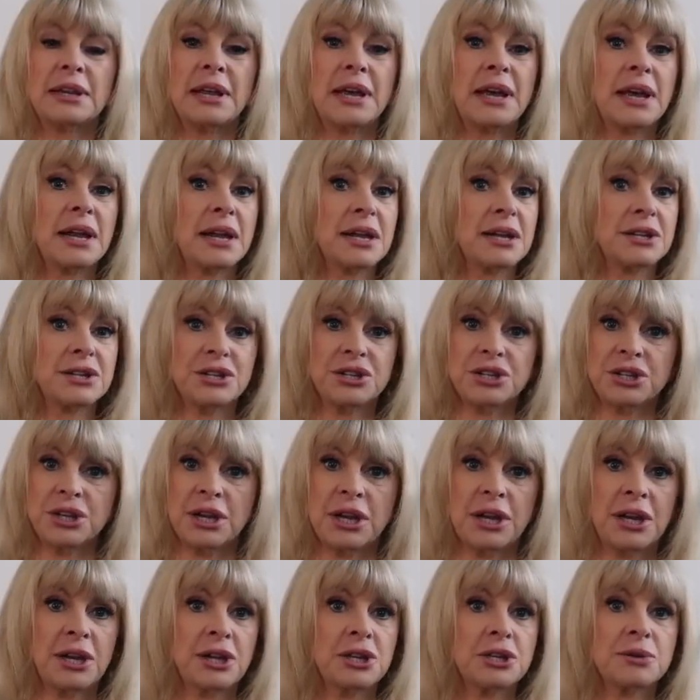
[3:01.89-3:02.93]
that has
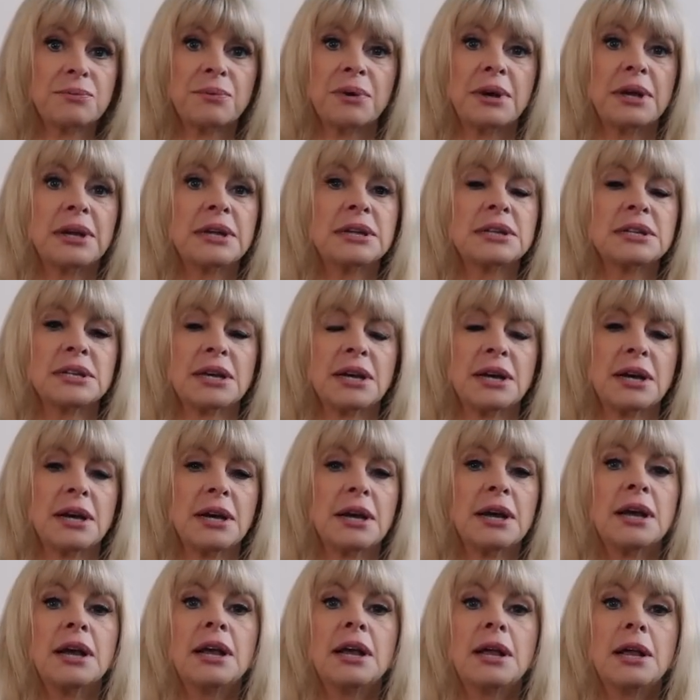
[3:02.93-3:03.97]
changed my
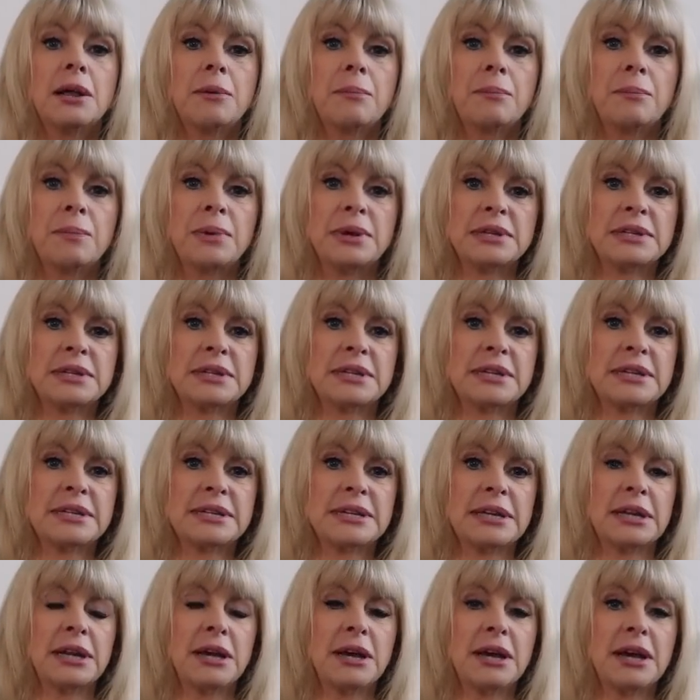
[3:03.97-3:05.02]
entire
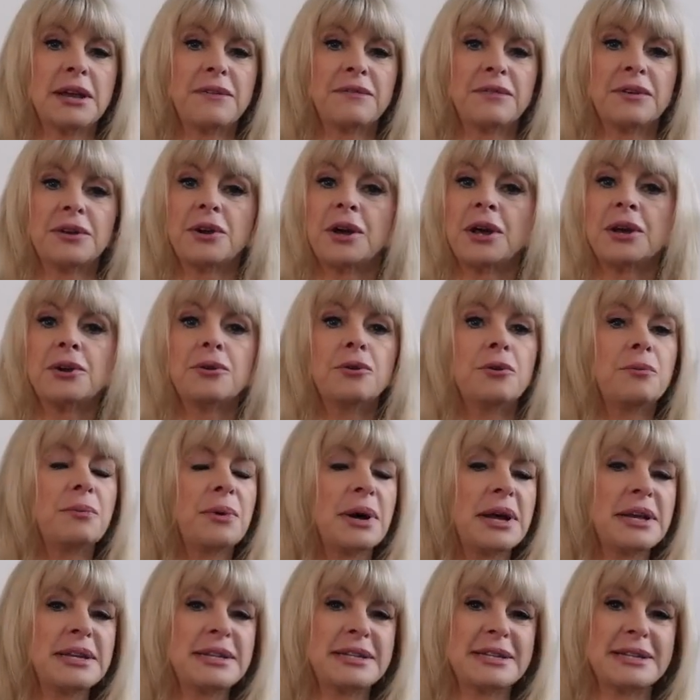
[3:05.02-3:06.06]
business life. And all
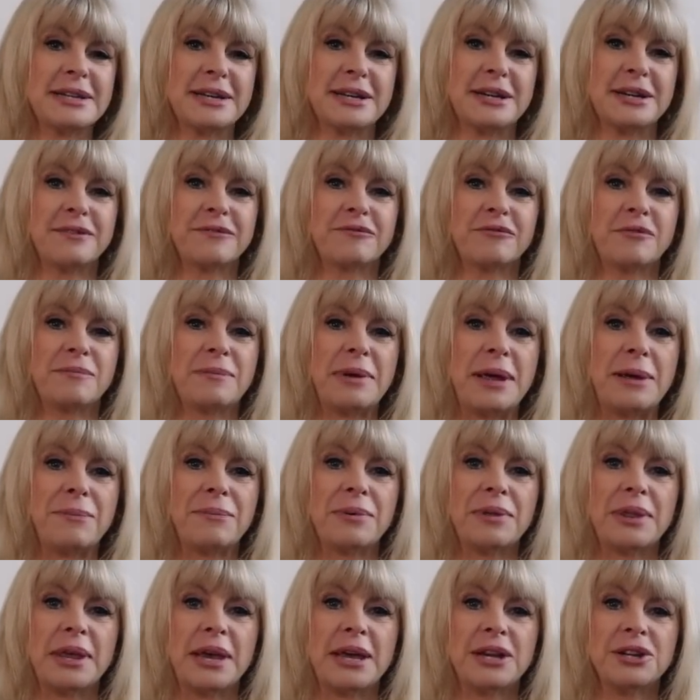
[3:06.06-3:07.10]
my staff
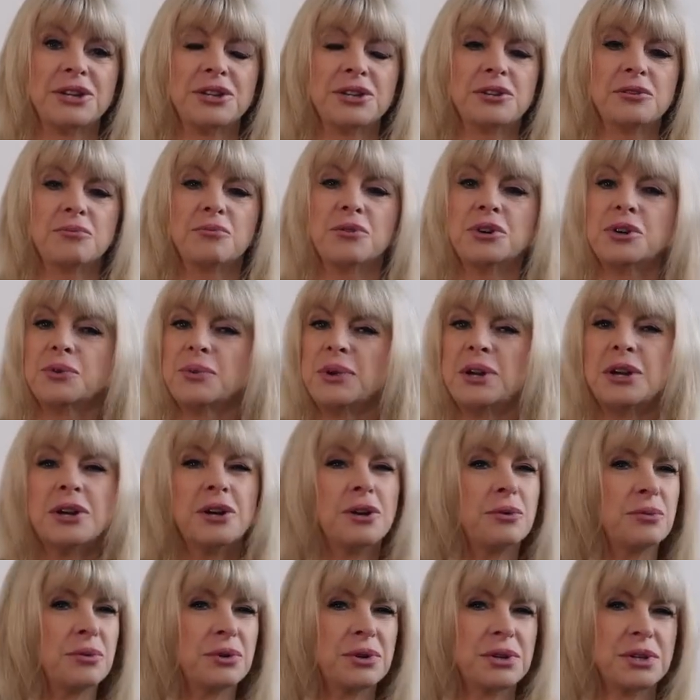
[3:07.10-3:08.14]
remember that too. What do we
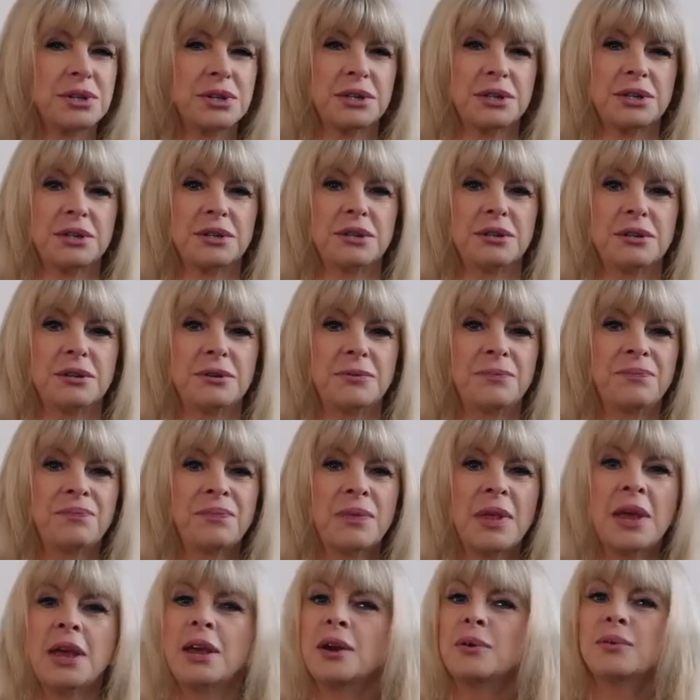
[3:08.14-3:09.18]
not want to do?
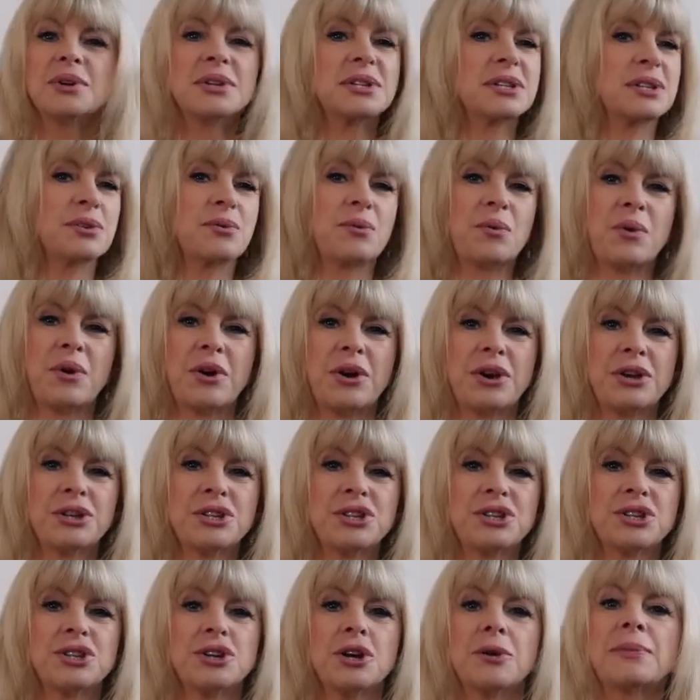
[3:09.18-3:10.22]
What's the
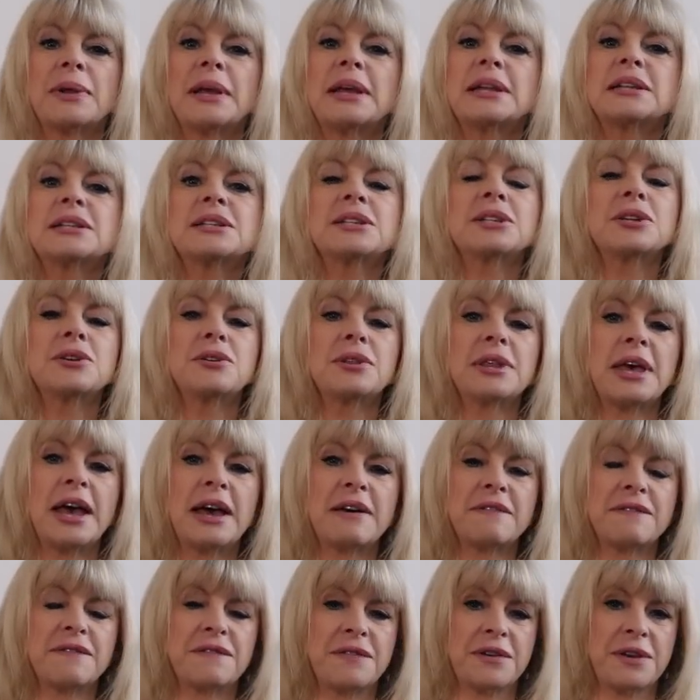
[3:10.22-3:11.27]
worst job? Let's do
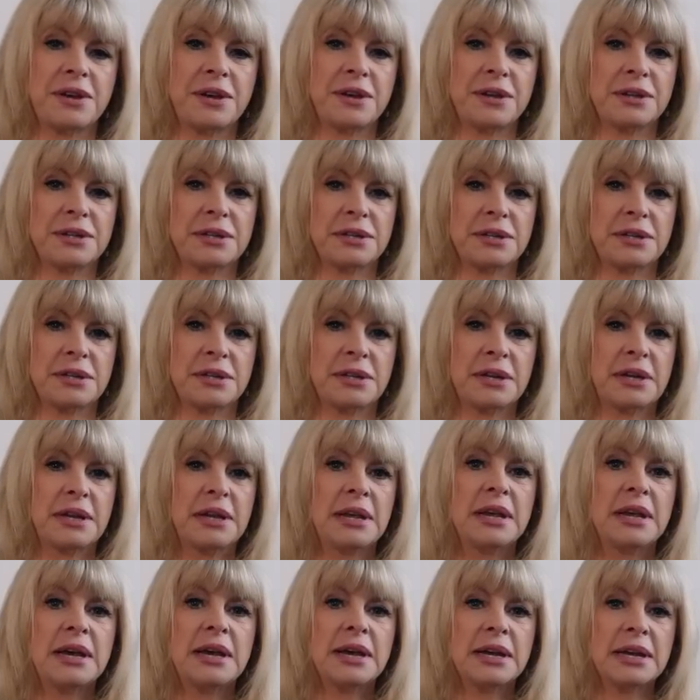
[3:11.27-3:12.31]
that first
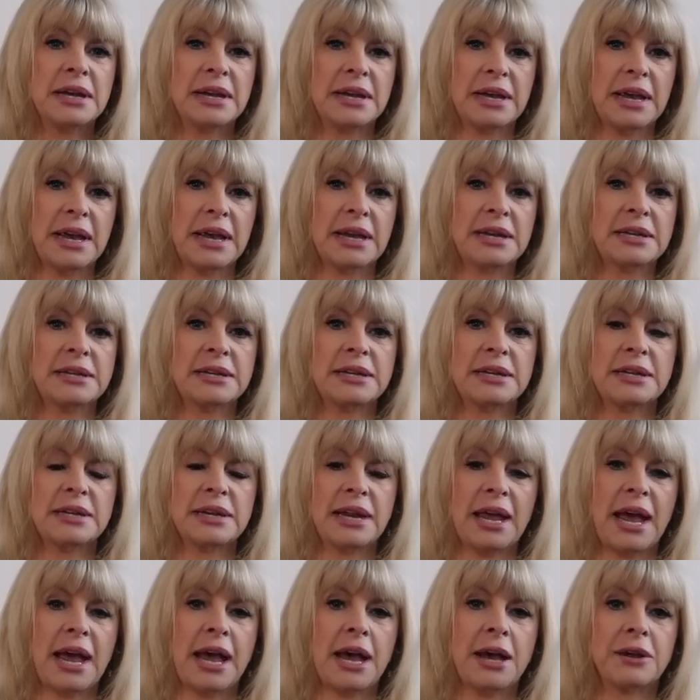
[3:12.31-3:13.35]
and get it
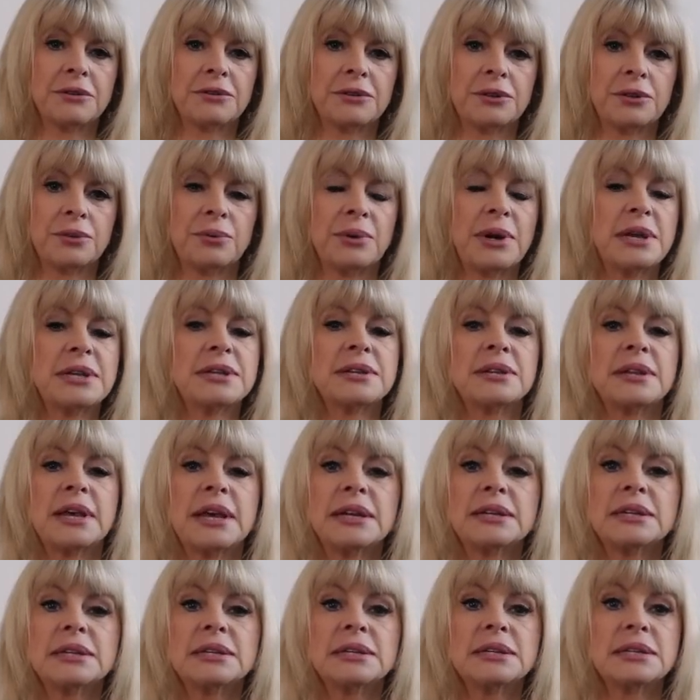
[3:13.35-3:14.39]
out of the way. So
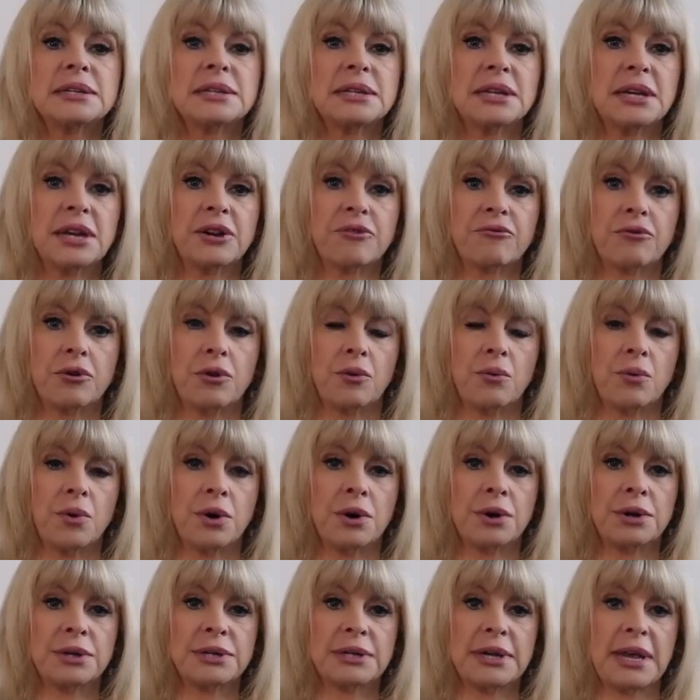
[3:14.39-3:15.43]
that is secret
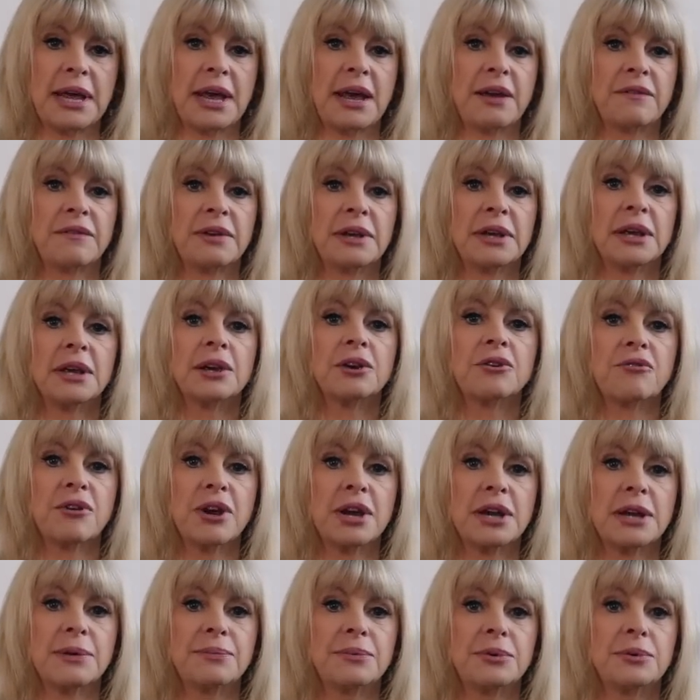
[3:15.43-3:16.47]
one to having
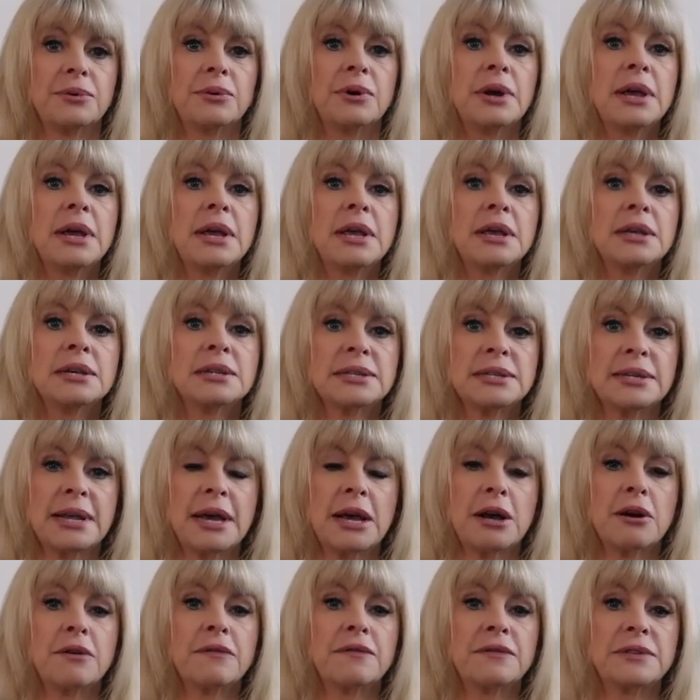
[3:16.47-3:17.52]
incredible
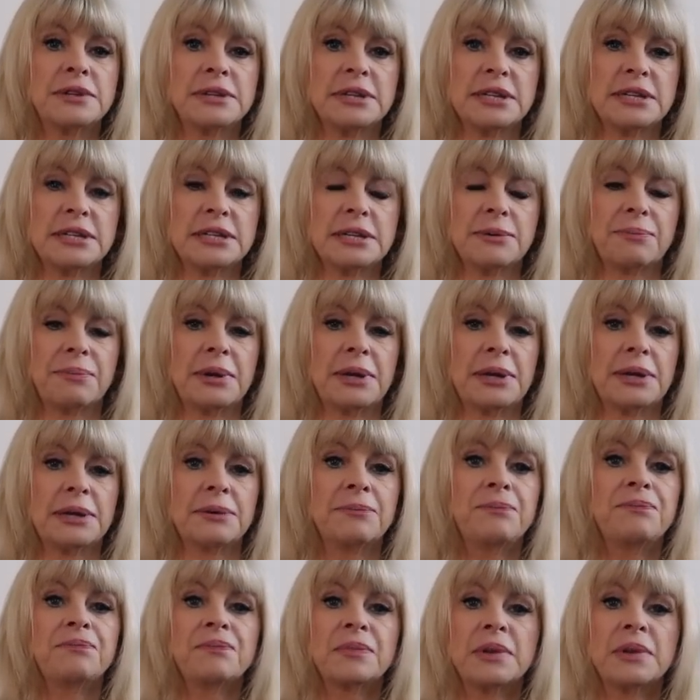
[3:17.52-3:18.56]
self-discipline.